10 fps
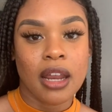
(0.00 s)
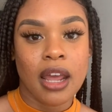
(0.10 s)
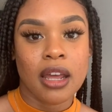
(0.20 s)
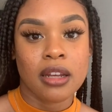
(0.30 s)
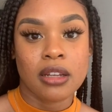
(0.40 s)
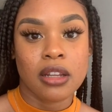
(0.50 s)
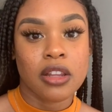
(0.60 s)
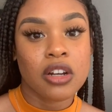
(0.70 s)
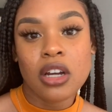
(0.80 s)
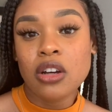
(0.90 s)
and they're
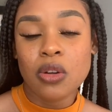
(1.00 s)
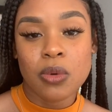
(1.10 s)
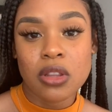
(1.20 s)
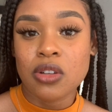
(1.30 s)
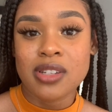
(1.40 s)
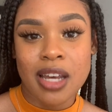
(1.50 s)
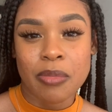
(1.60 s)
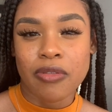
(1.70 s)
not gonna want those type of